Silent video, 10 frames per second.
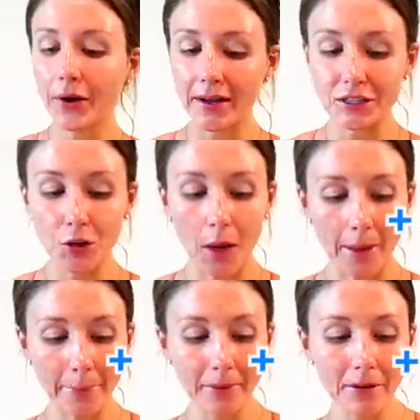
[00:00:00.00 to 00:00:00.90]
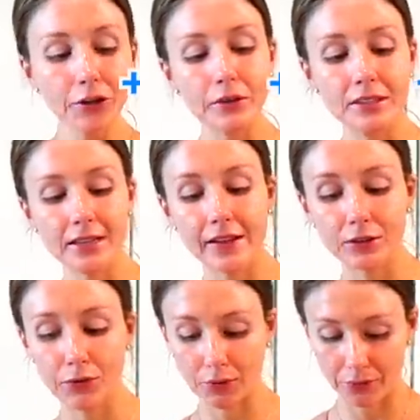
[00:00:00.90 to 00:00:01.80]
Okay, so I'm gonna be using
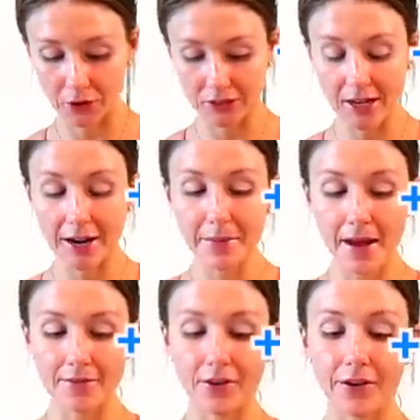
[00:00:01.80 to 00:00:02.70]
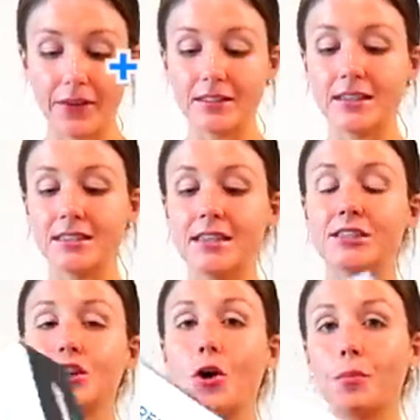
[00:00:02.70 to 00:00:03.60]
this for the first time ever. This is
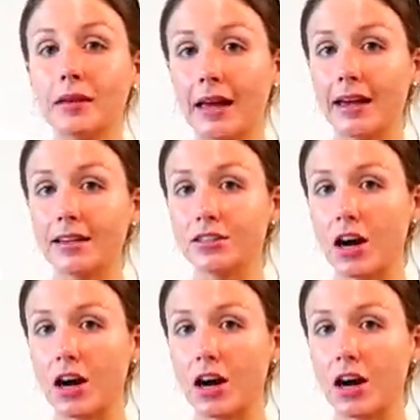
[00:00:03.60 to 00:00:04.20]
the Toplane,